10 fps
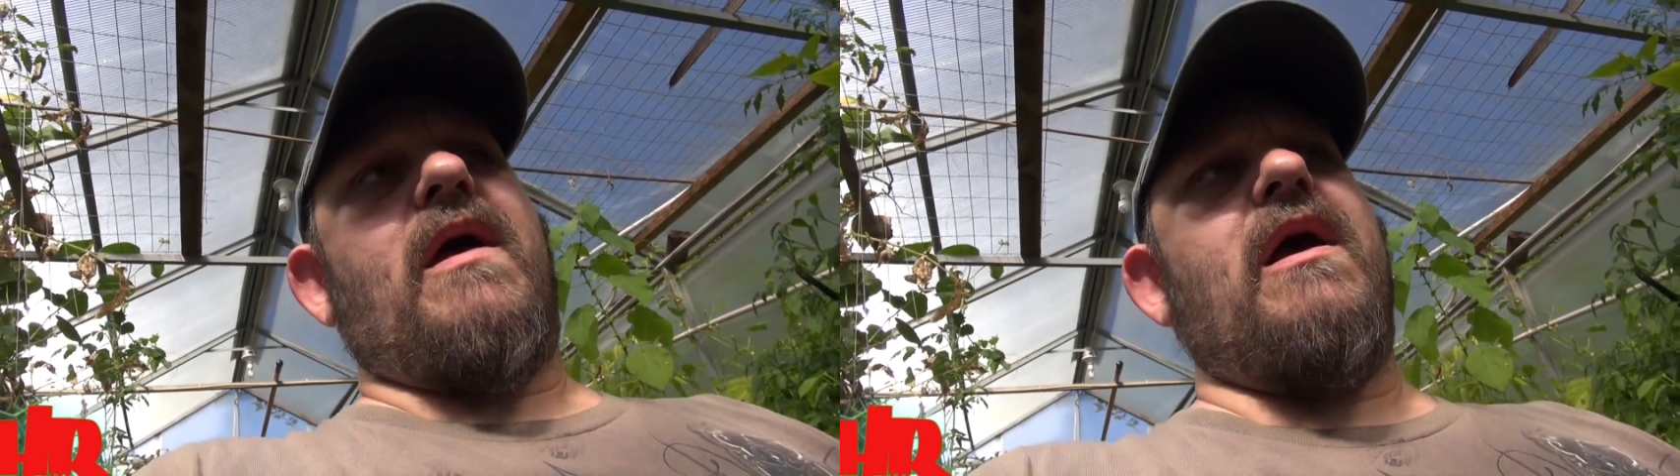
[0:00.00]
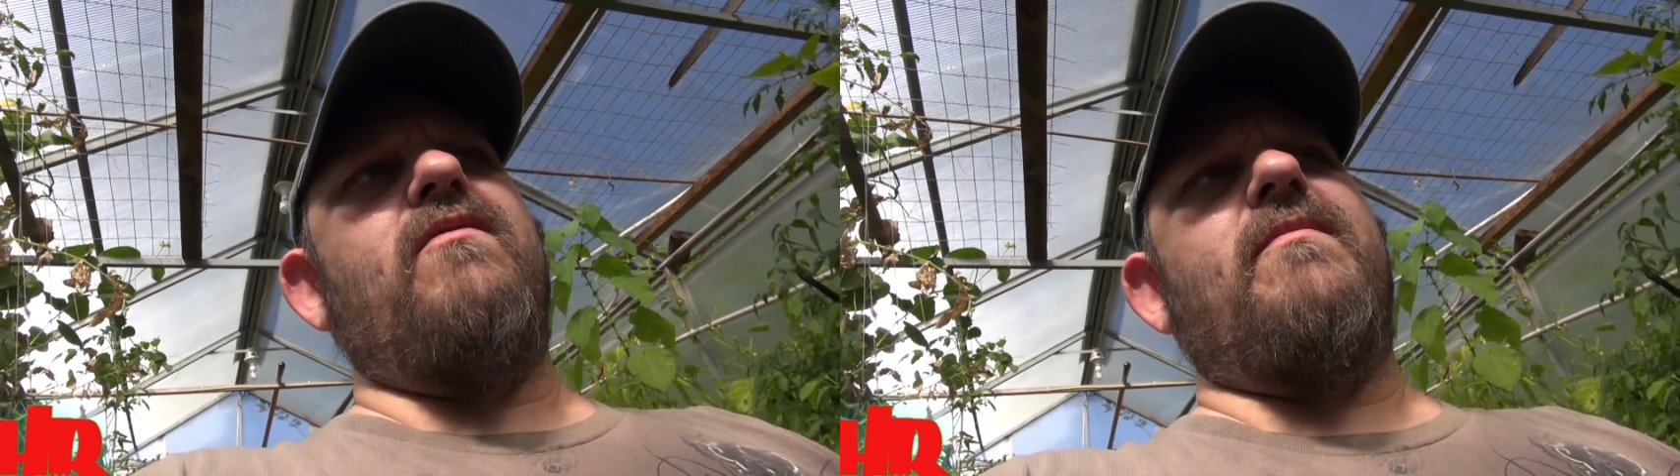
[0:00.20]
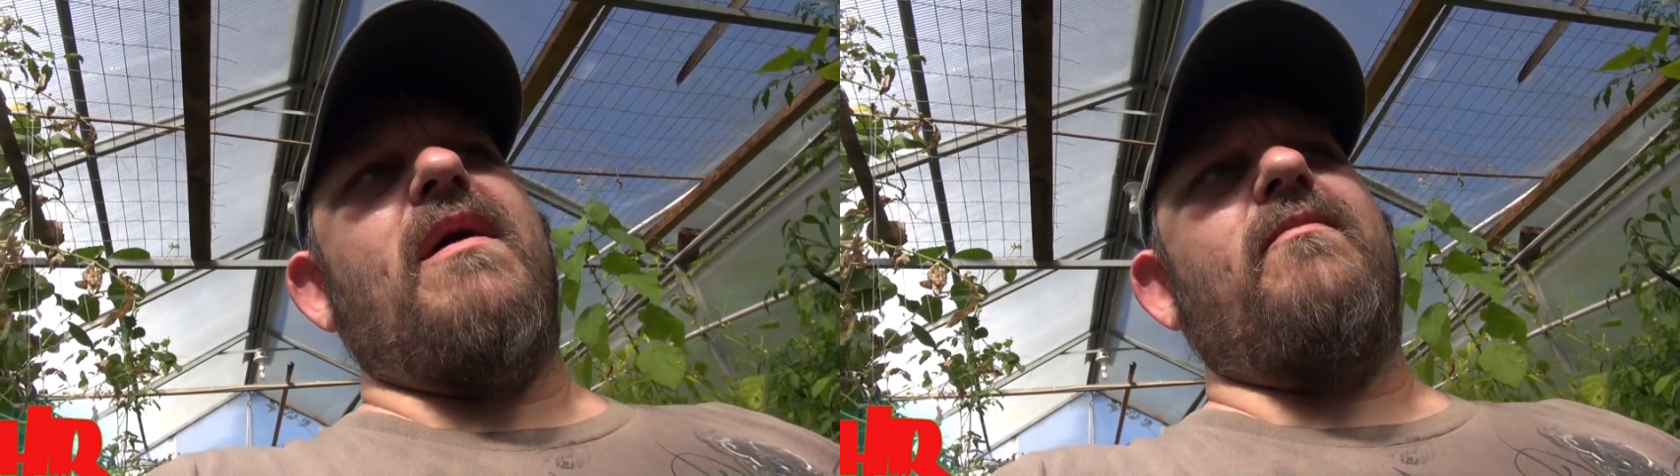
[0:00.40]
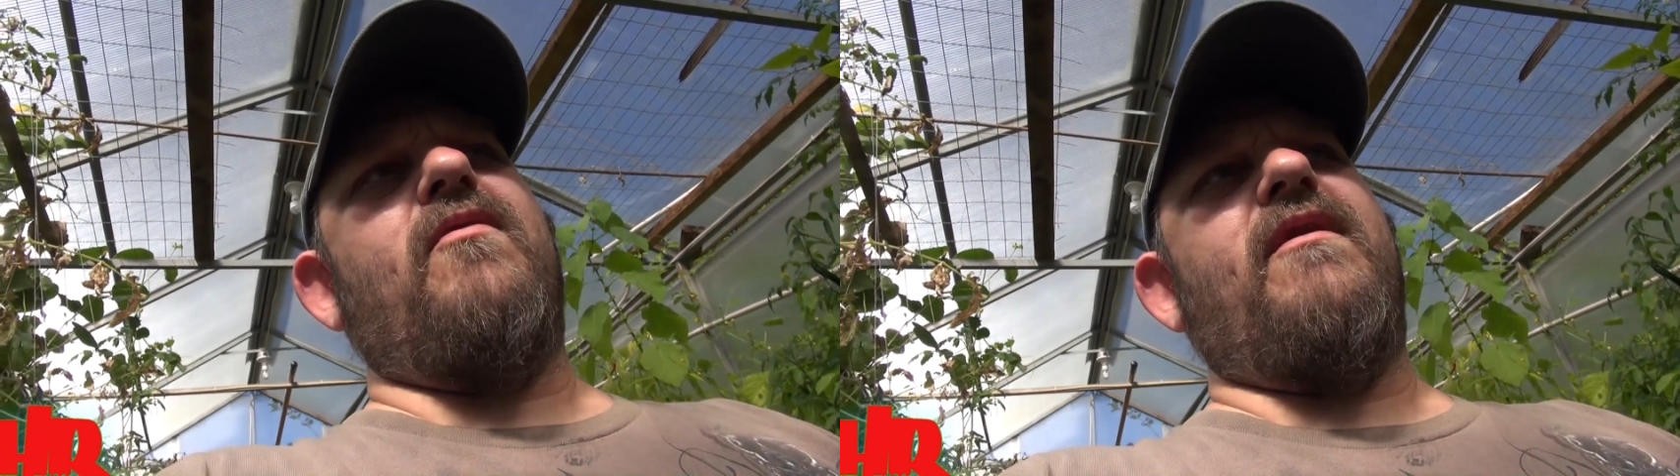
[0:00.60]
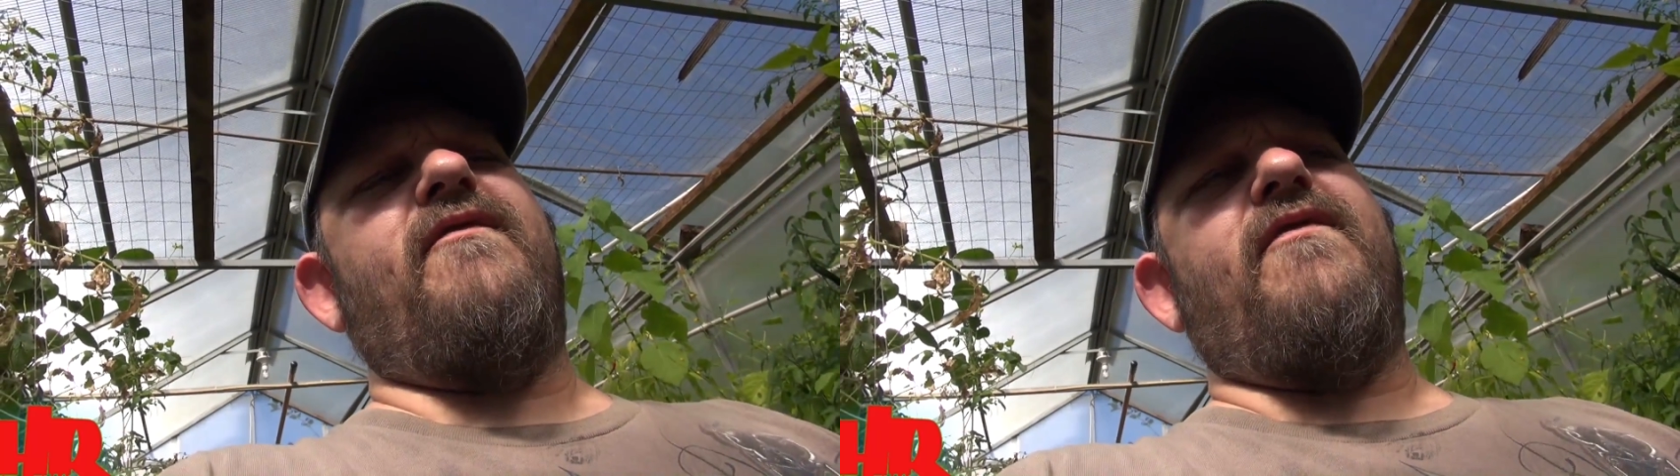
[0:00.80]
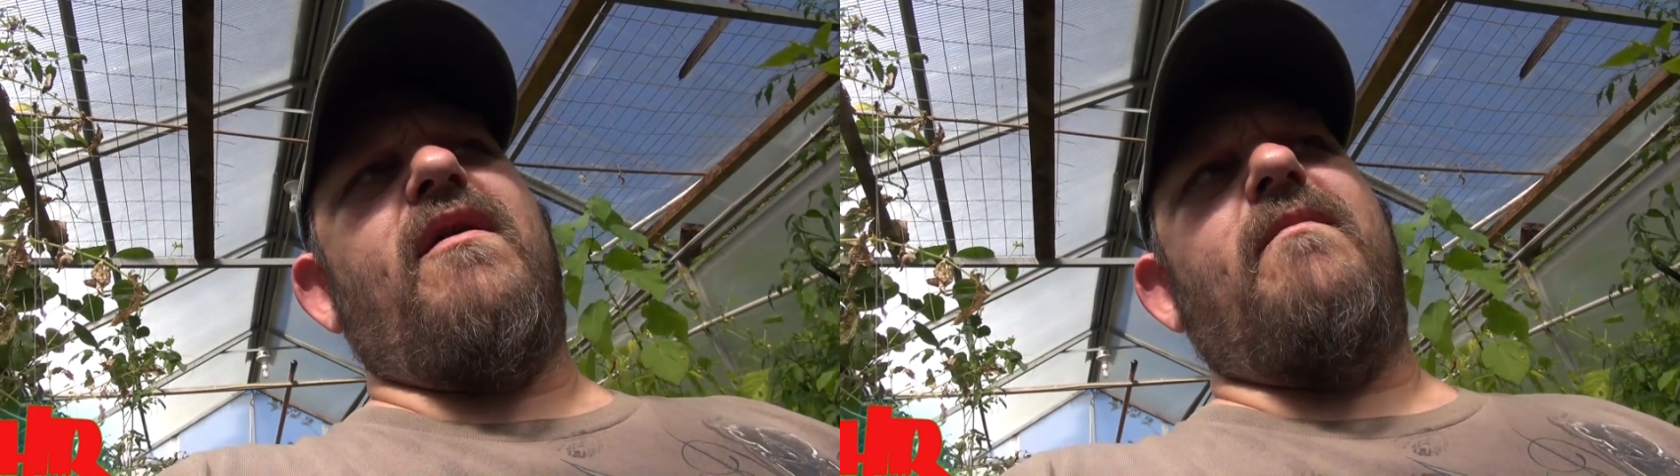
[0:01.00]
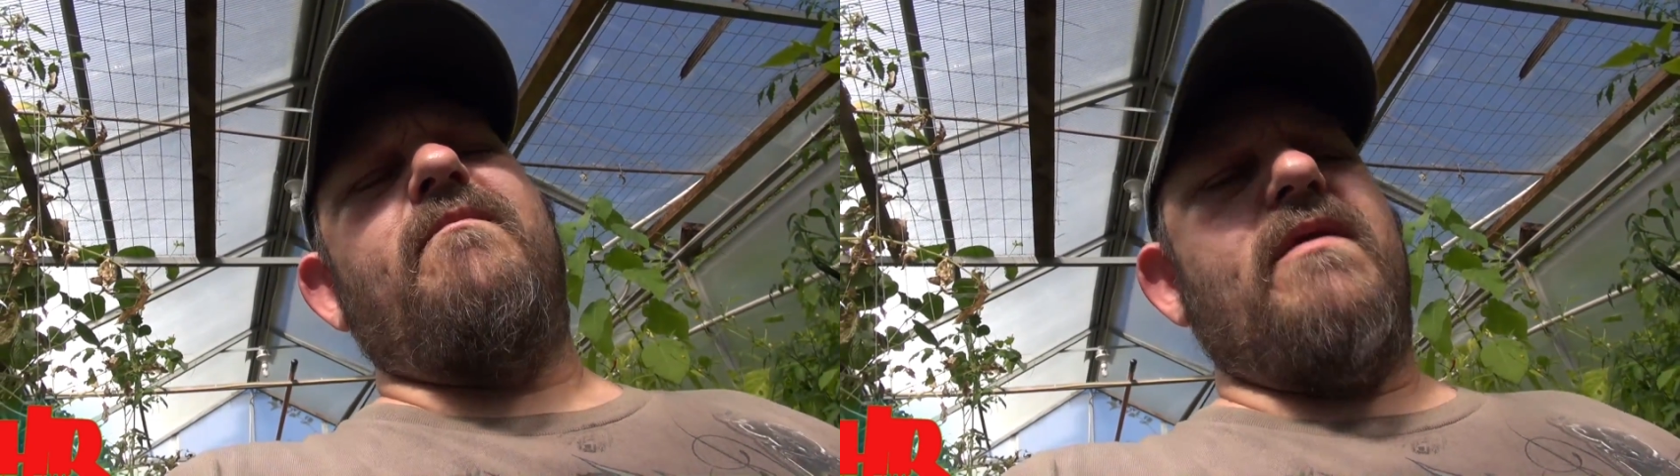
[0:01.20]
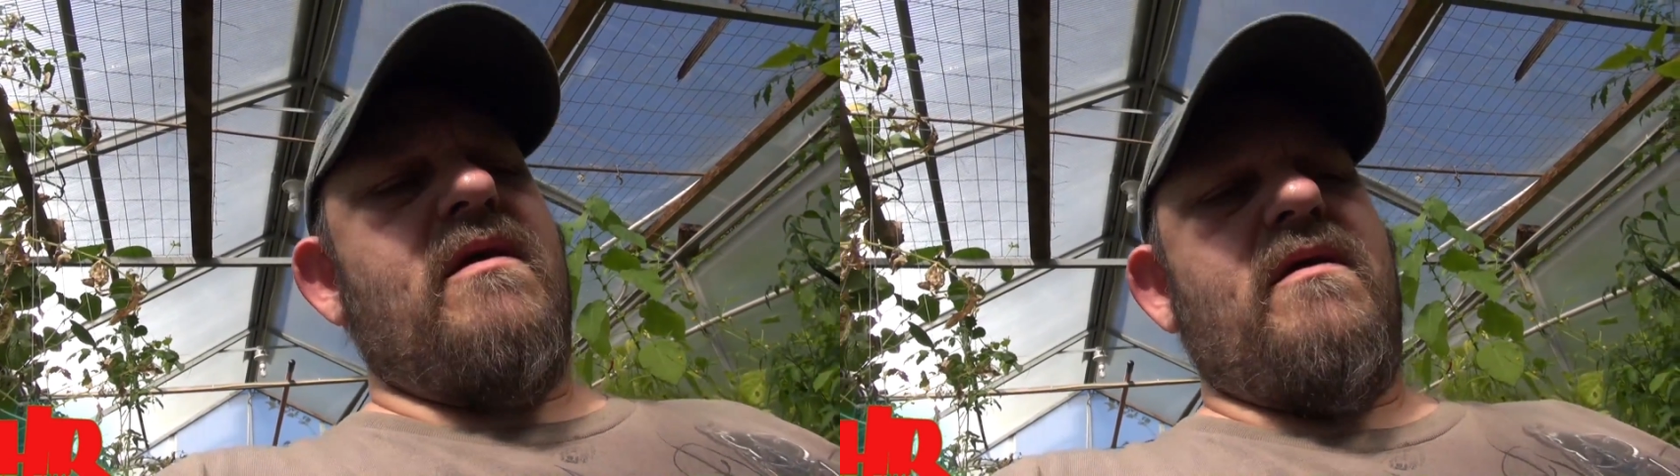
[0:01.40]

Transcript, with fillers: I remember it from